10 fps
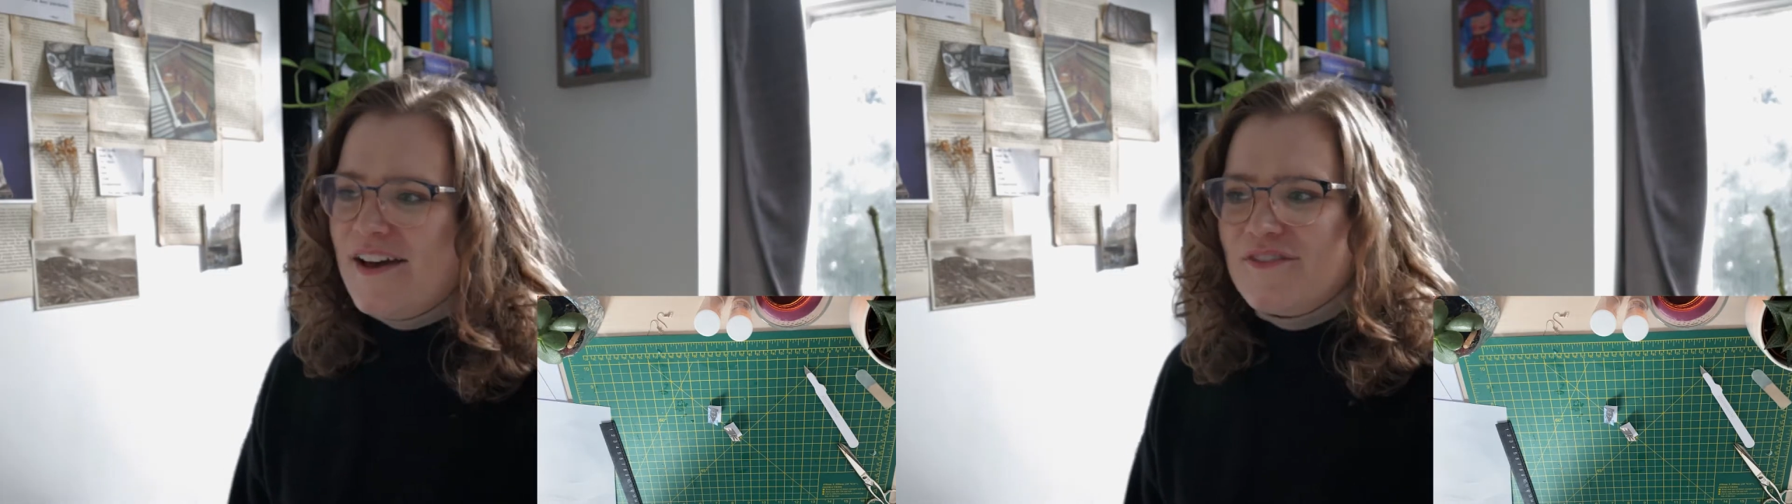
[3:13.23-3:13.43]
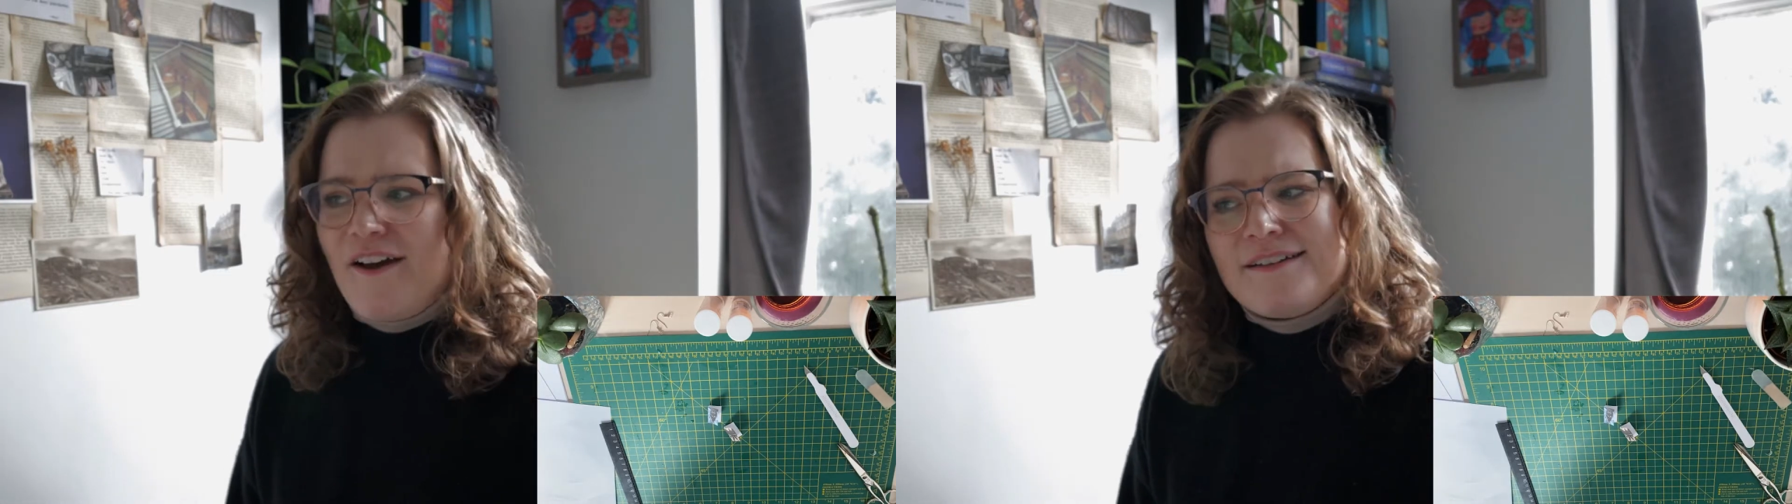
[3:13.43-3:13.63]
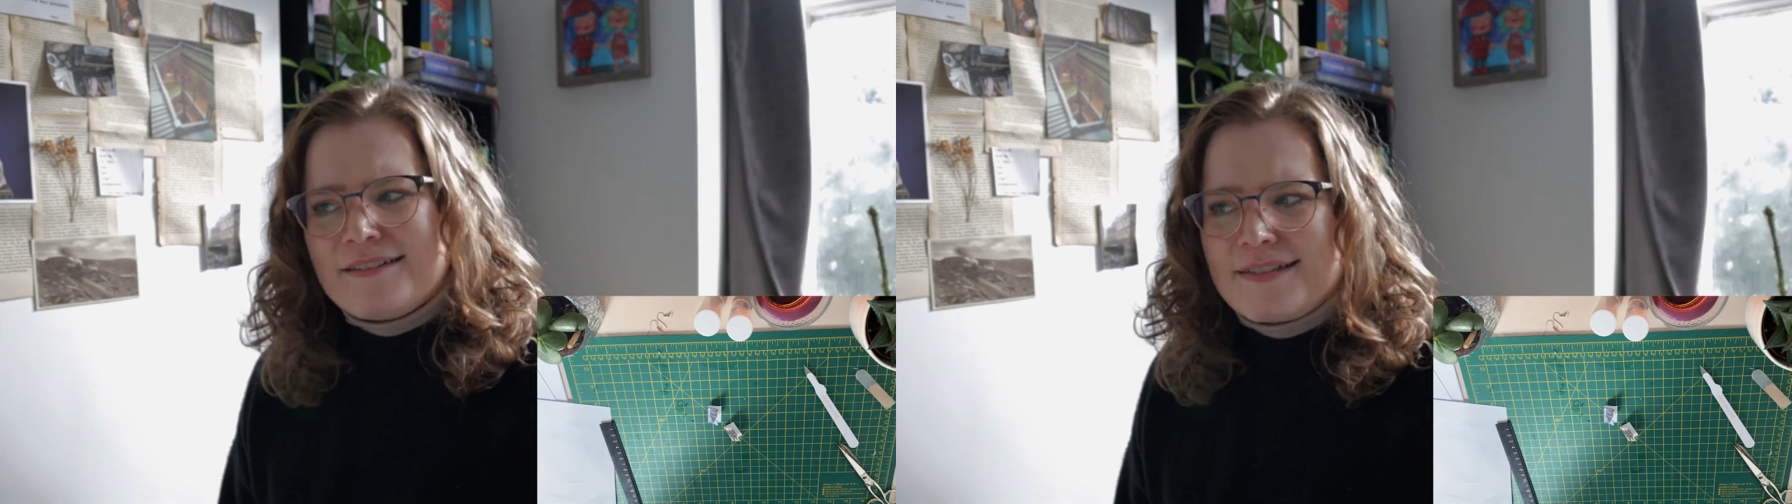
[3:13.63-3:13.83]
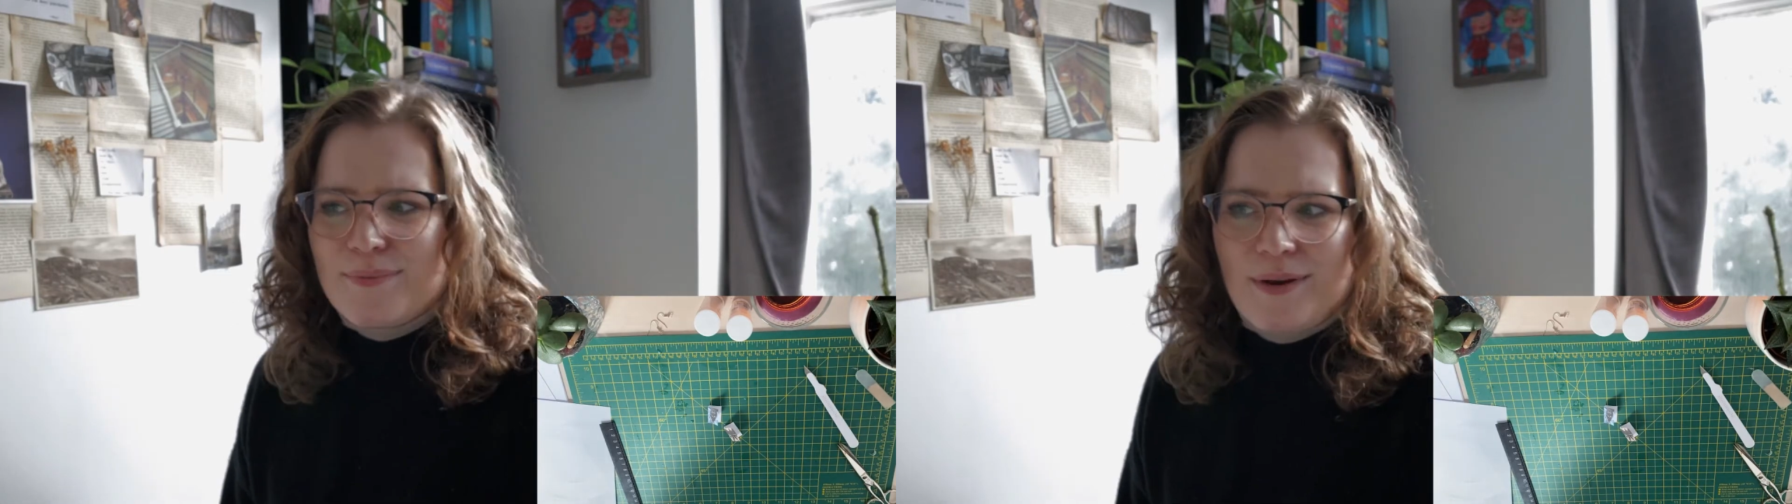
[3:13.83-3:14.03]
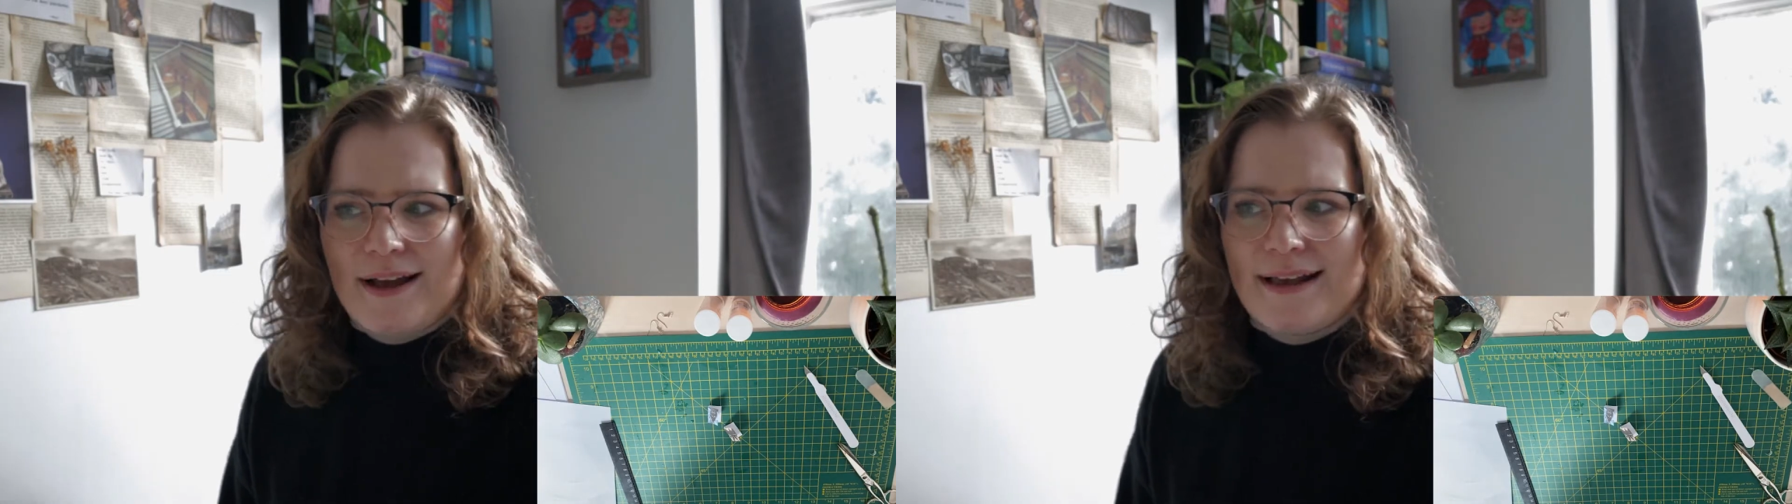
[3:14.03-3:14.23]
fantasy
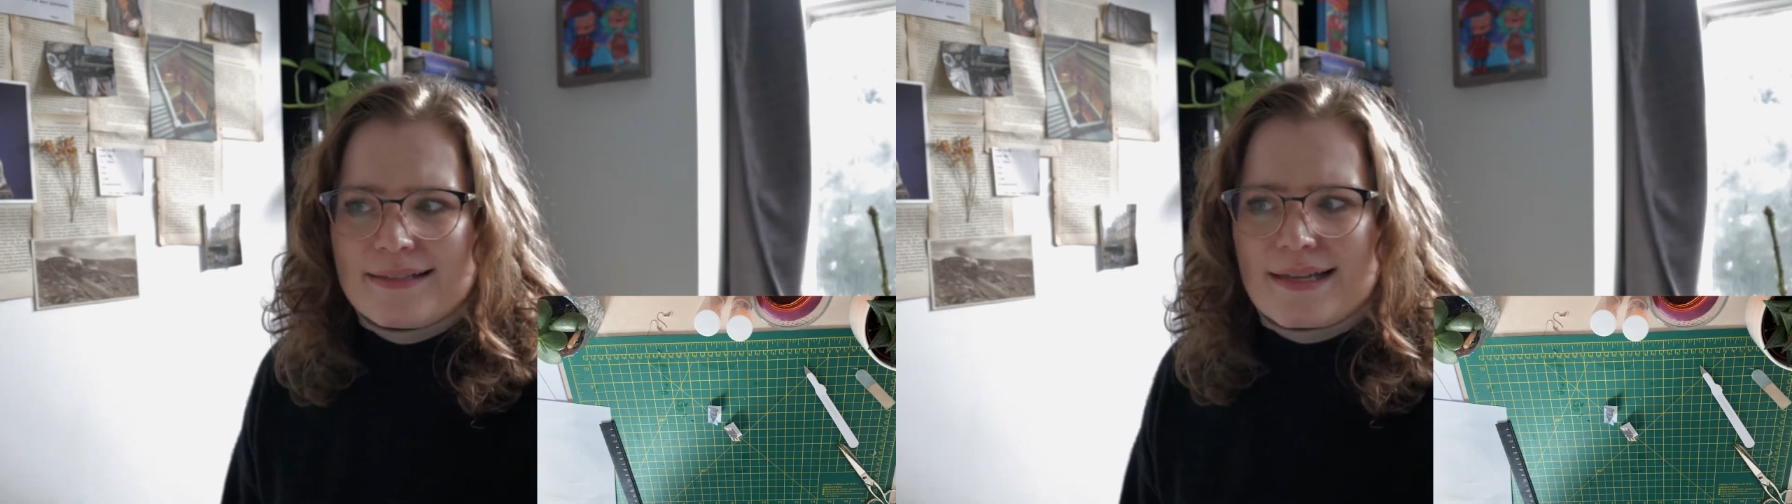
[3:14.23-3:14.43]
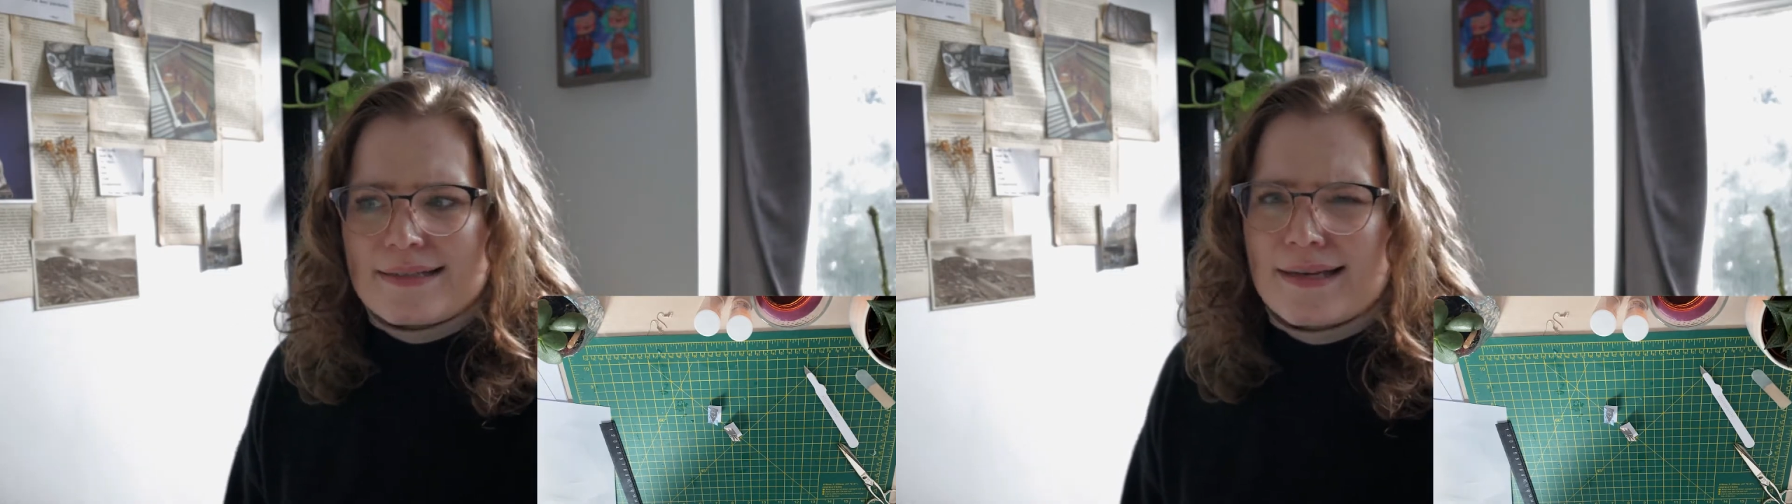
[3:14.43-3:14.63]
place that's